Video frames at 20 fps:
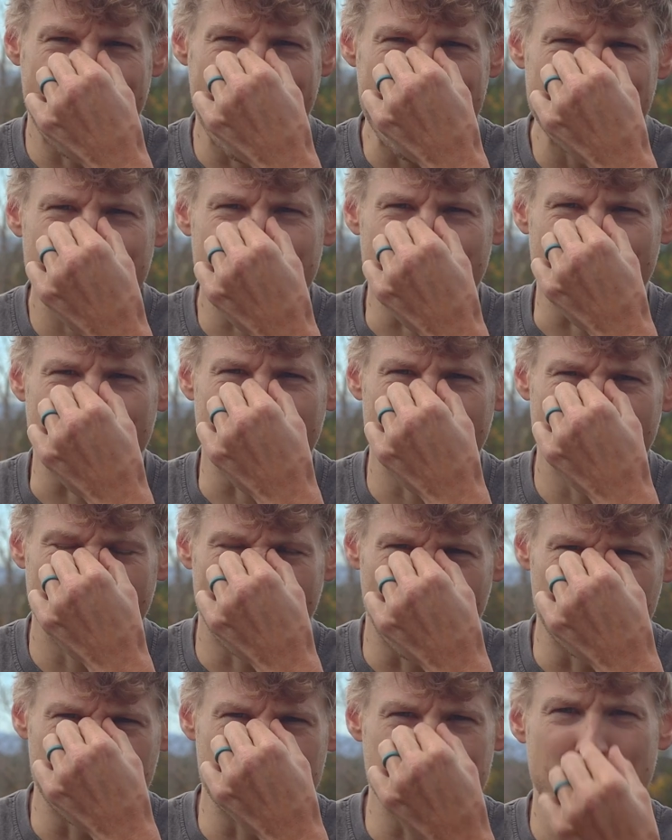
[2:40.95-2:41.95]
tender
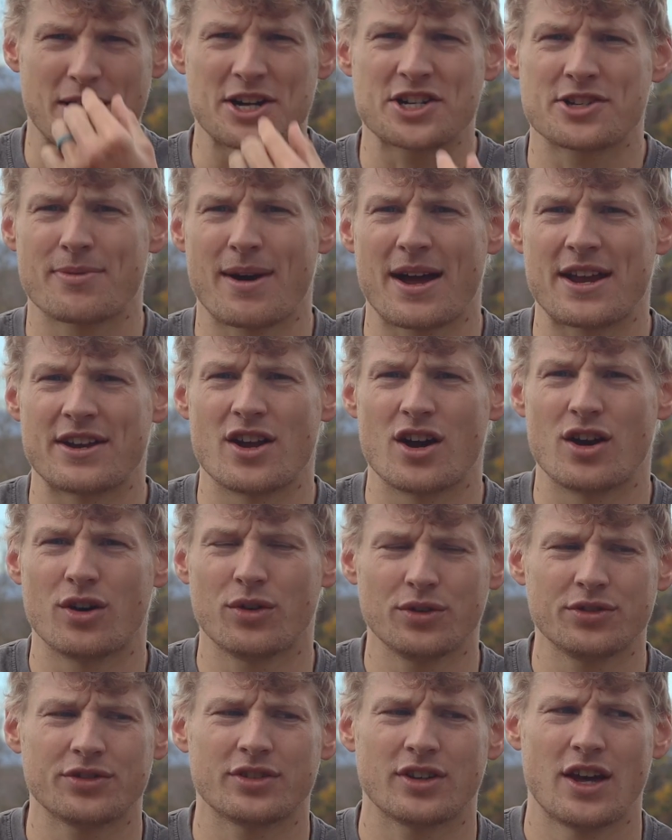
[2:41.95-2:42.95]
on the bridge of my
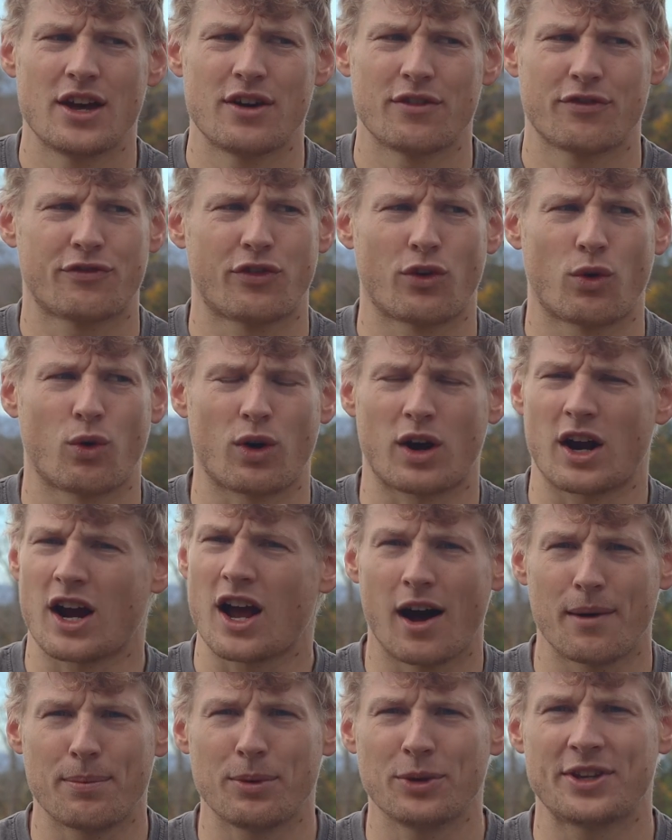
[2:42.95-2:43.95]
nose for a
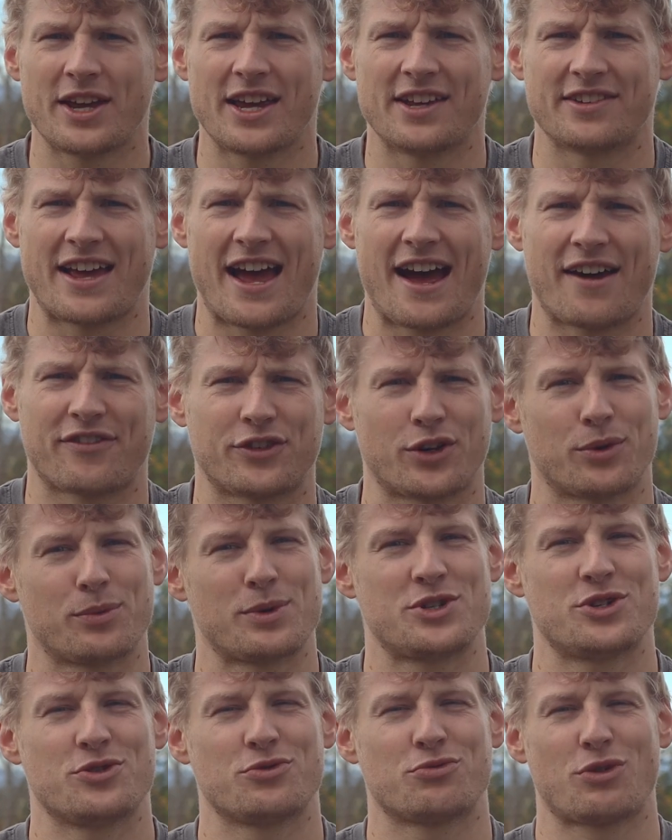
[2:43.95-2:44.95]
couple days after,
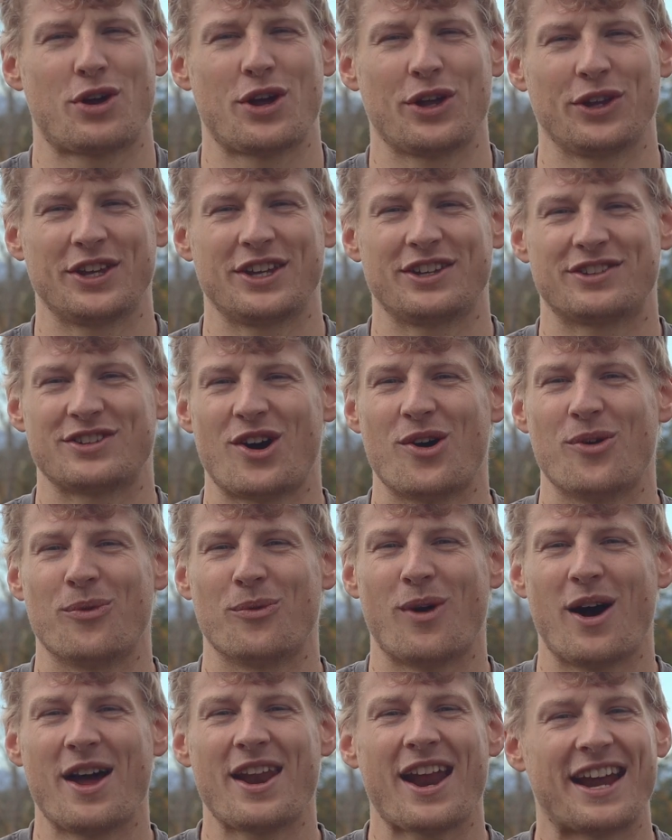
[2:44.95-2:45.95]
which you really don't
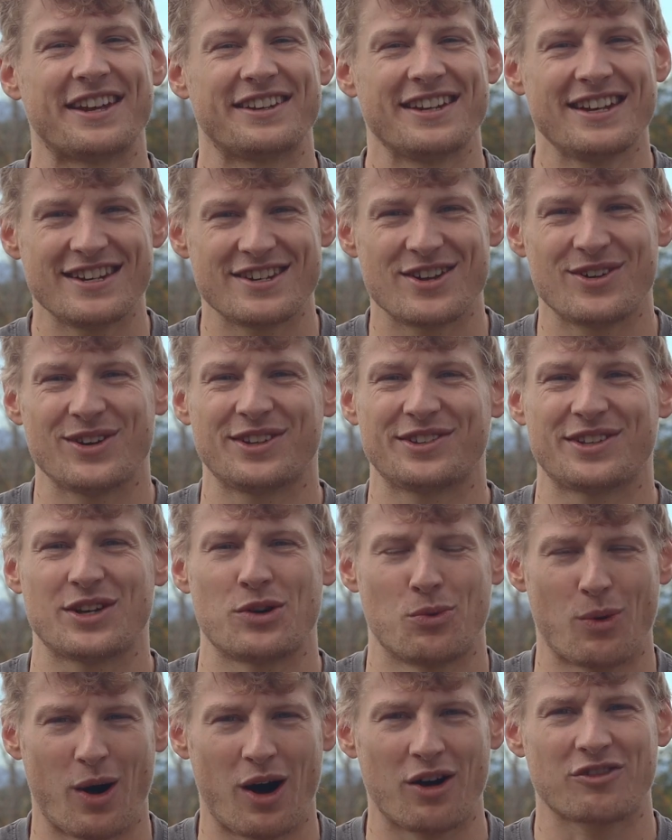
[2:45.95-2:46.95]
want. I didn't notice
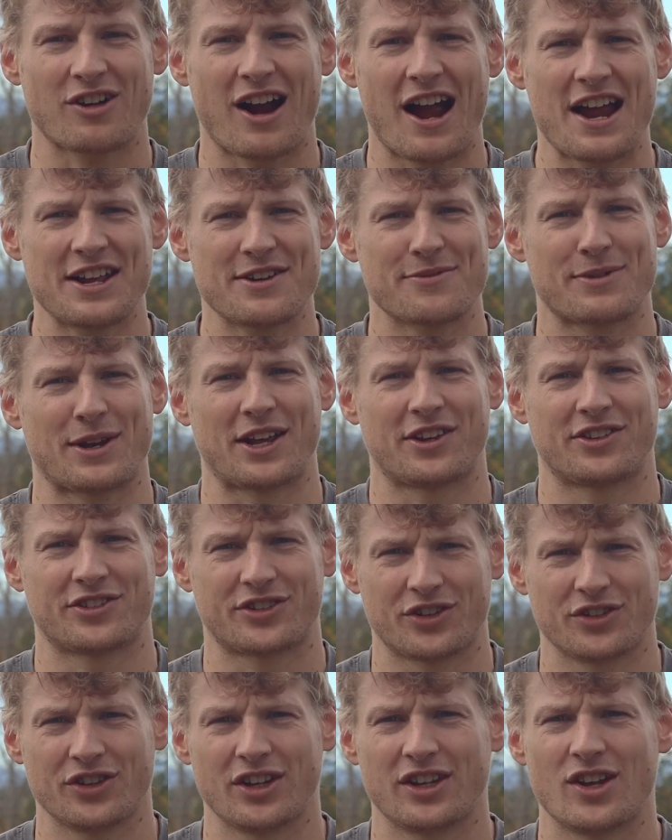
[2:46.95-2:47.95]
it while riding, but I
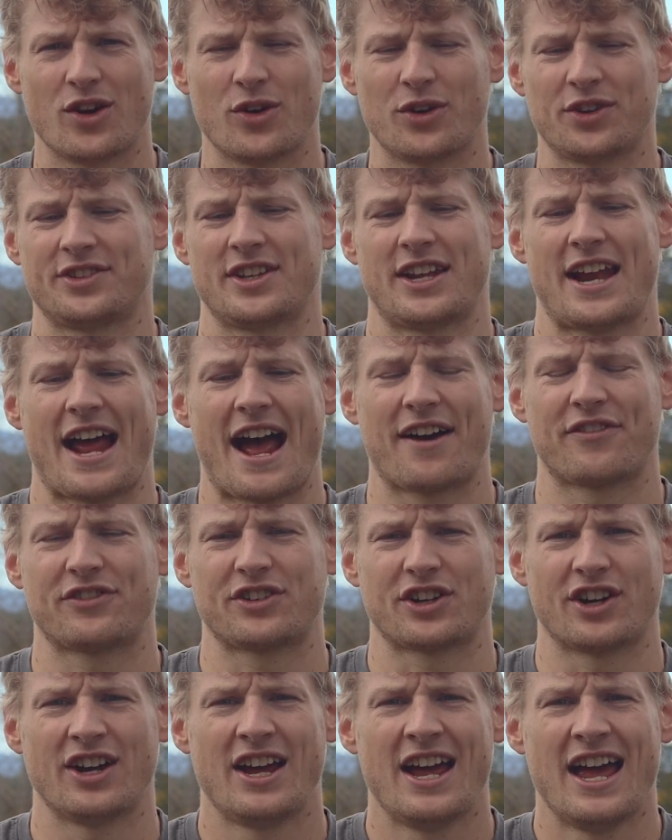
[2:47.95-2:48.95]
certainly noticed it
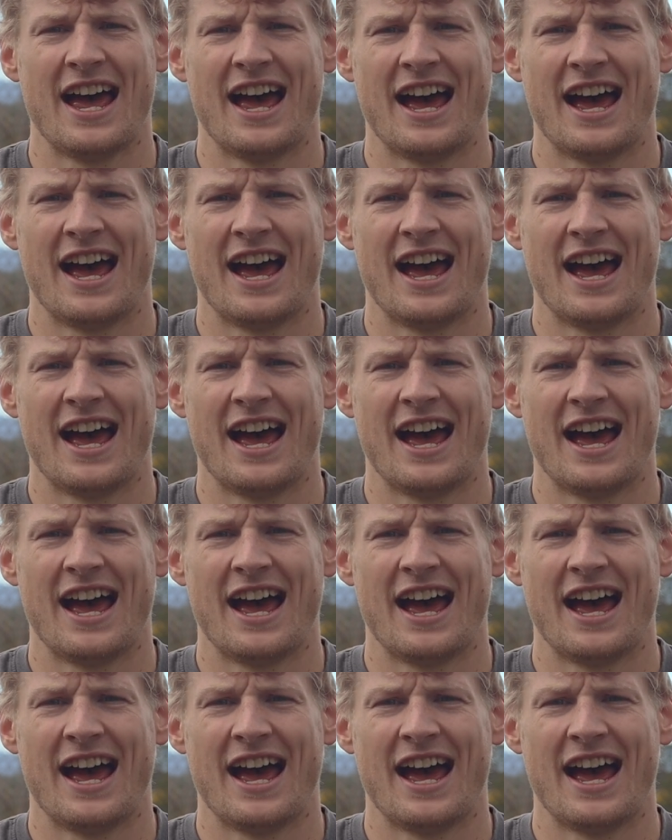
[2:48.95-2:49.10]
after.